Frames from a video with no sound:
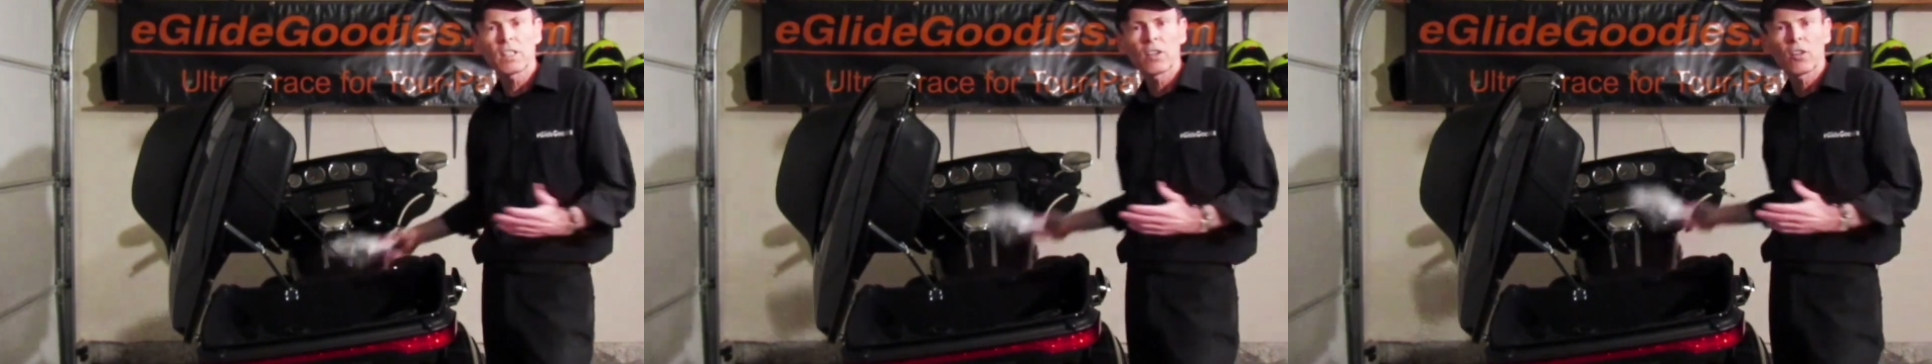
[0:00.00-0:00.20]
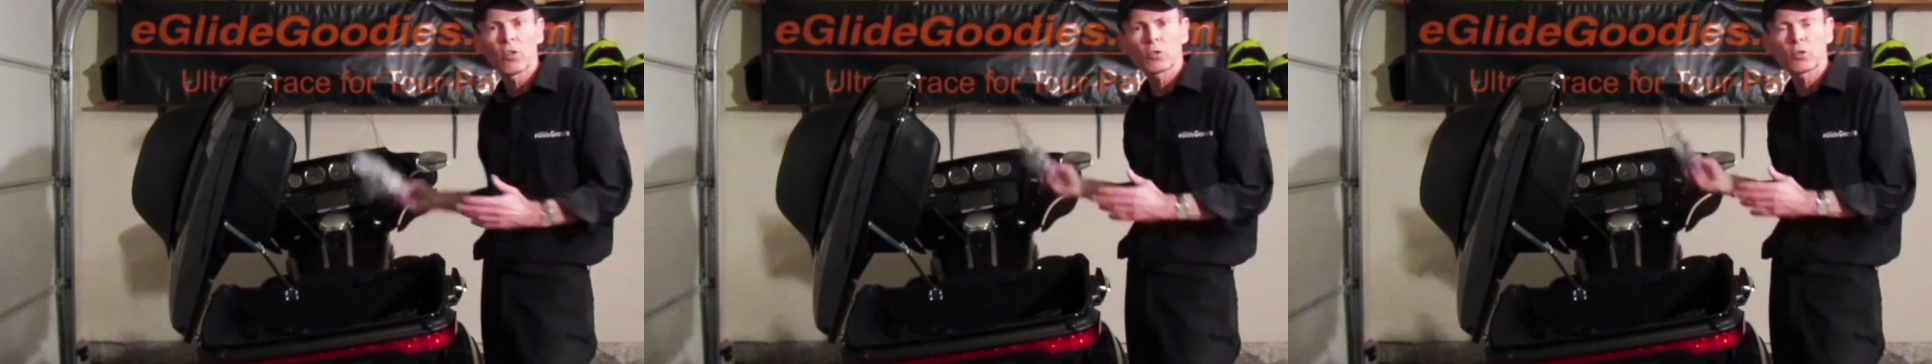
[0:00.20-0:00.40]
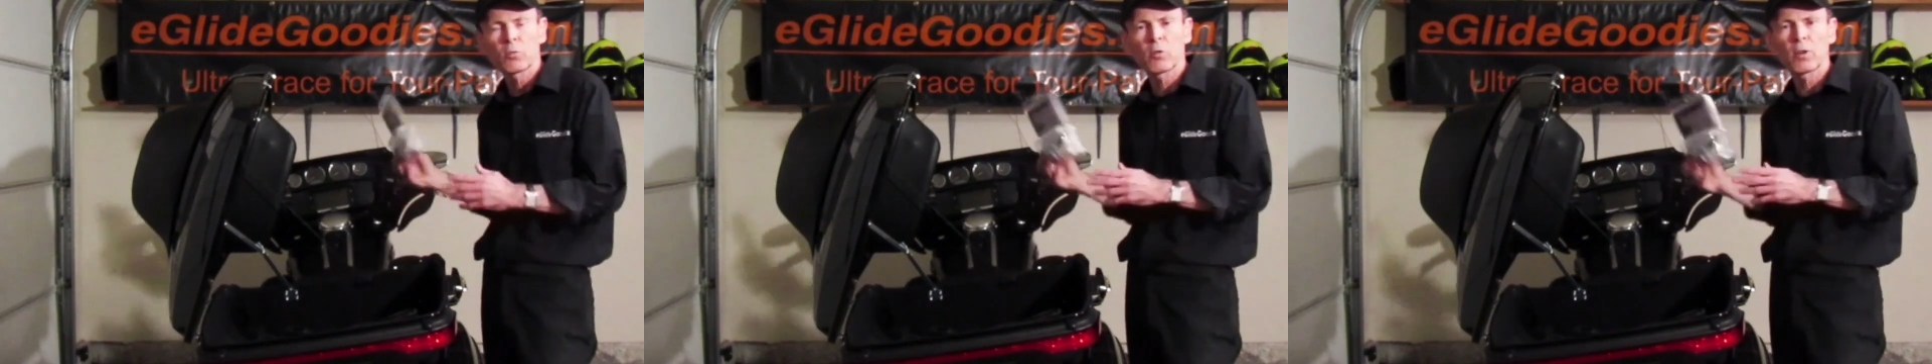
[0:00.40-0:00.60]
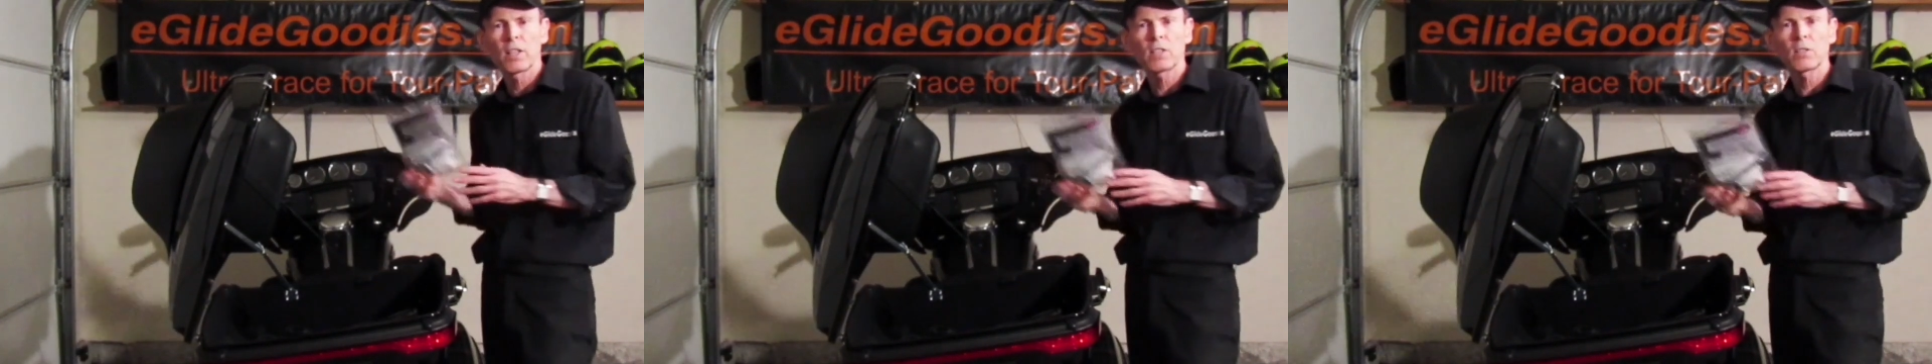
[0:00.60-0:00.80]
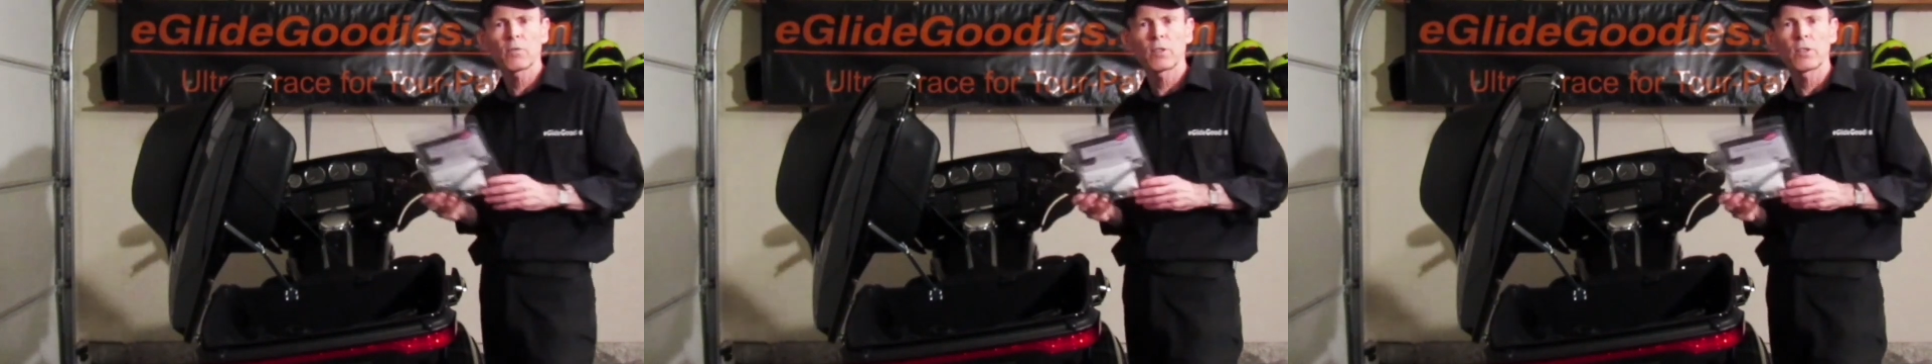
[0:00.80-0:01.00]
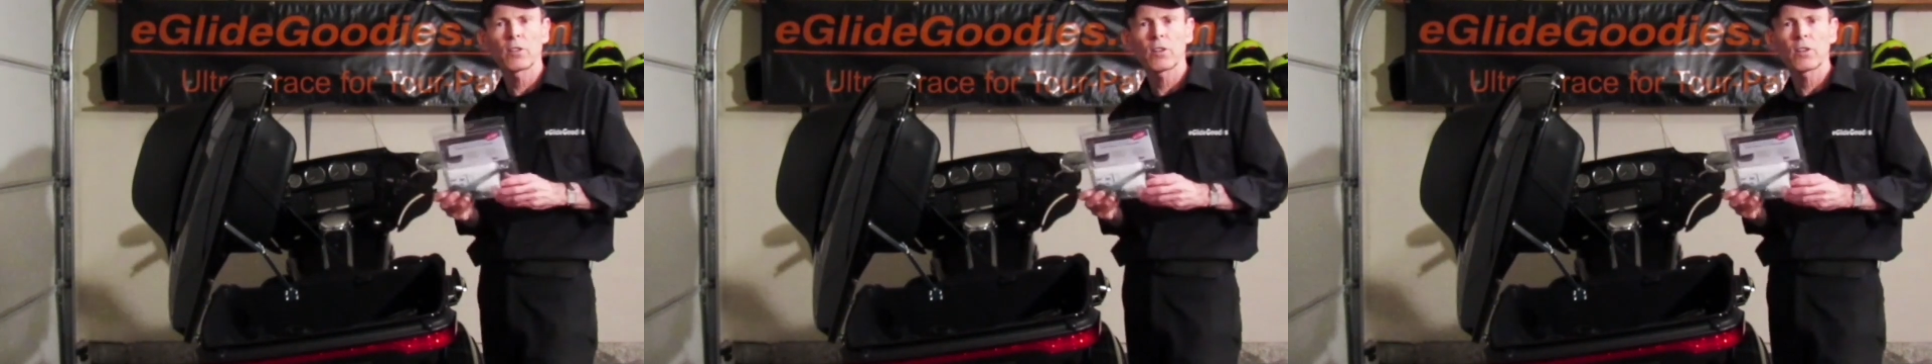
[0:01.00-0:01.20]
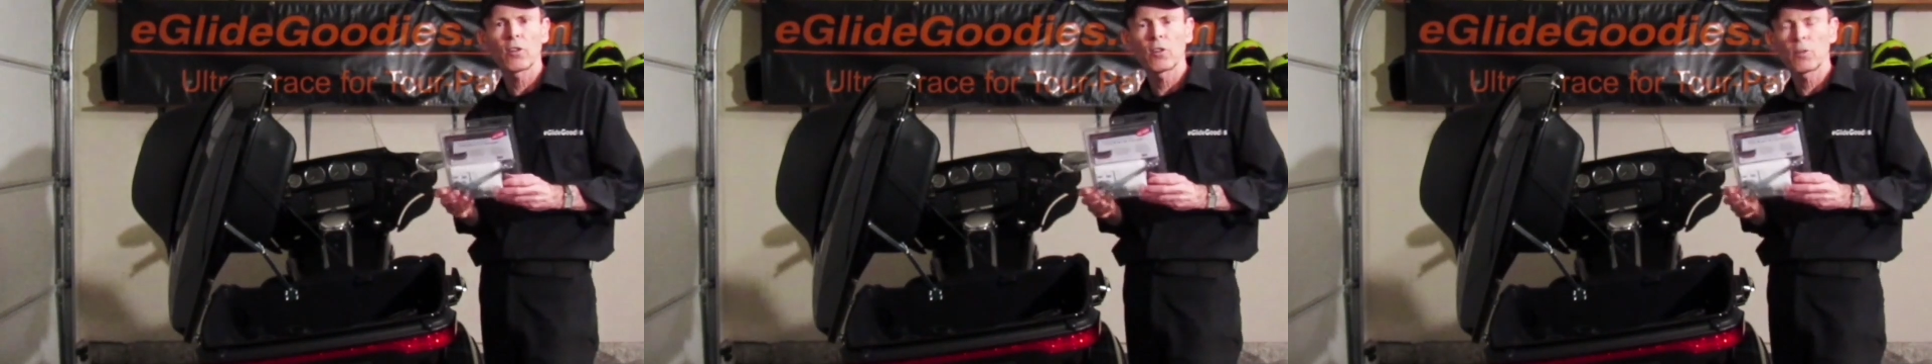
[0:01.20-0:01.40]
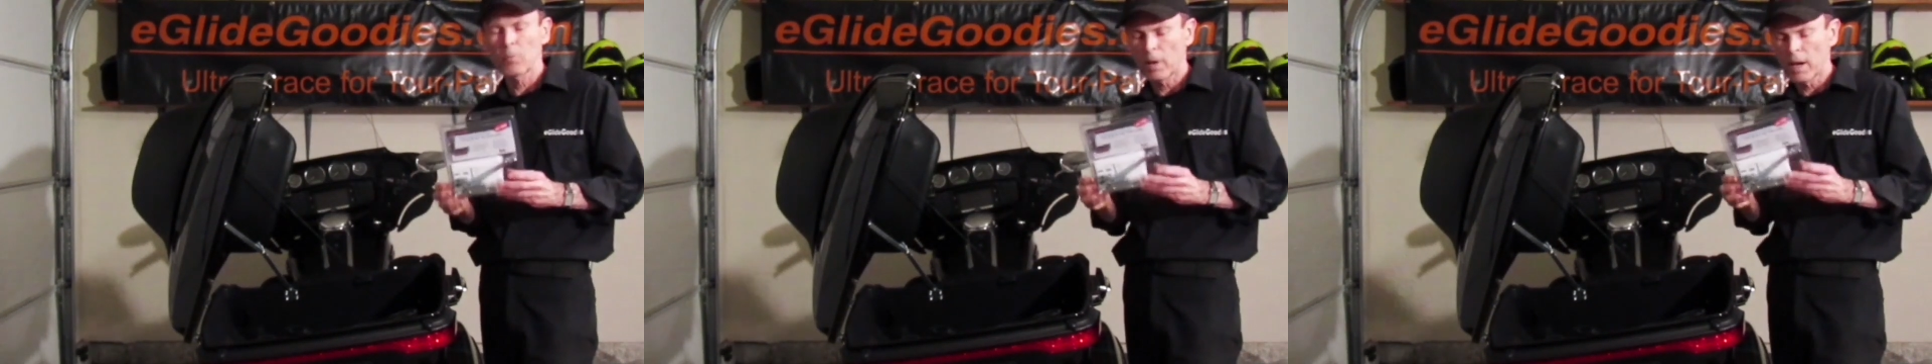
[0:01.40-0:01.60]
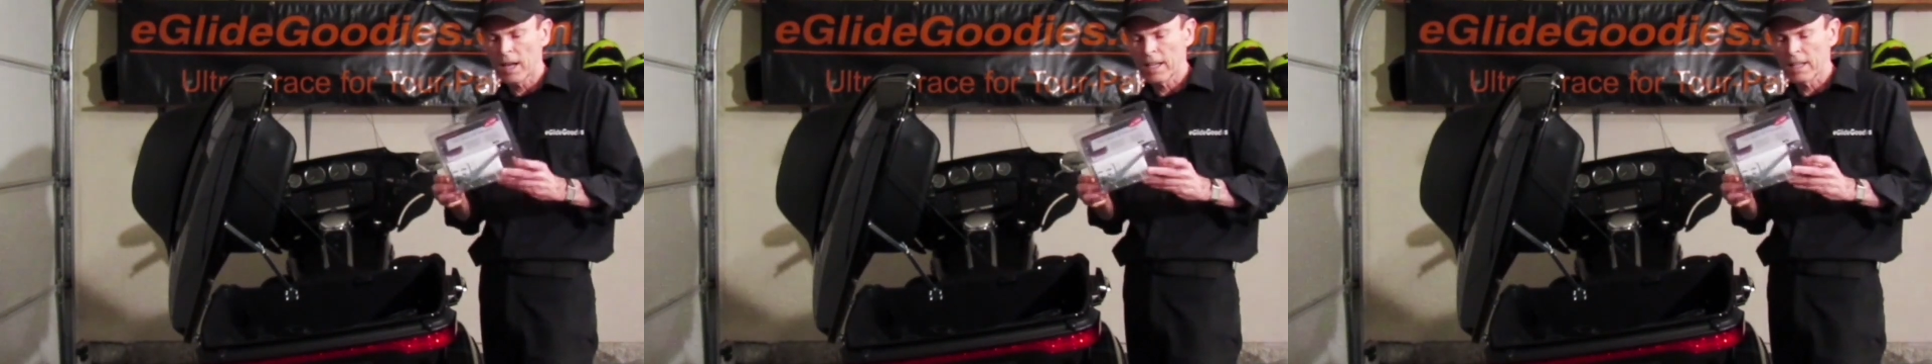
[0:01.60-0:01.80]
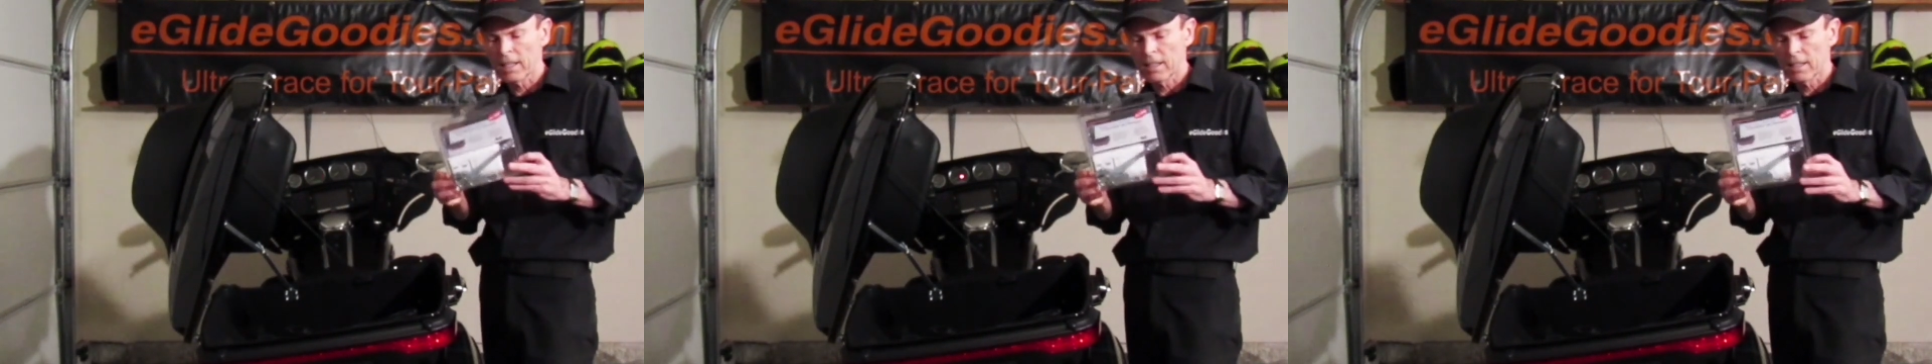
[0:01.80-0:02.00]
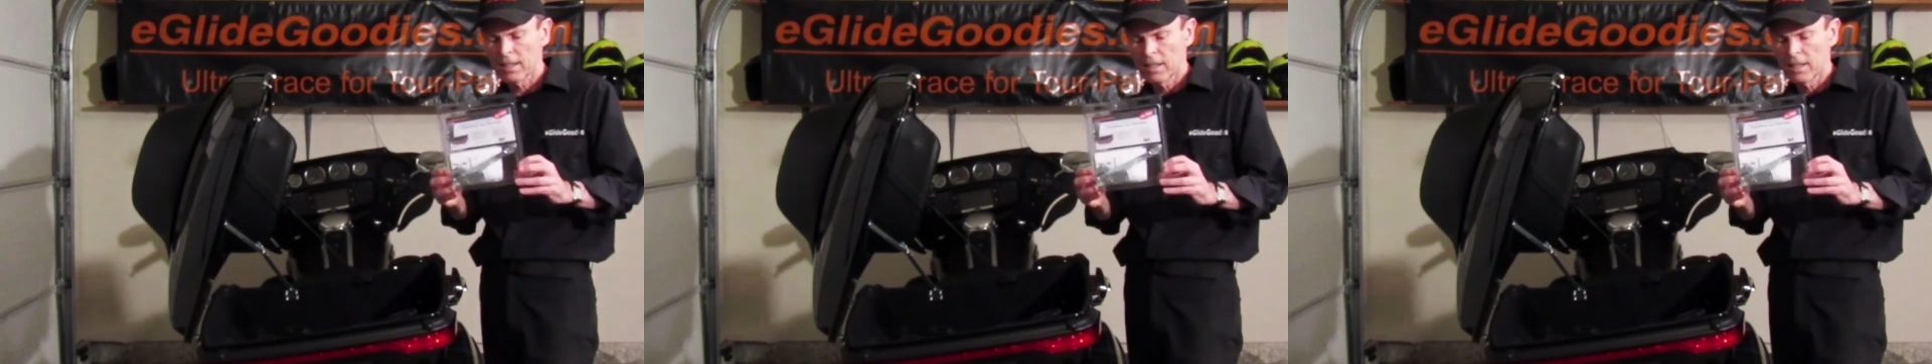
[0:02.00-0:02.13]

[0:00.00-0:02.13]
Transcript: in an Ultra Brace for your current bike,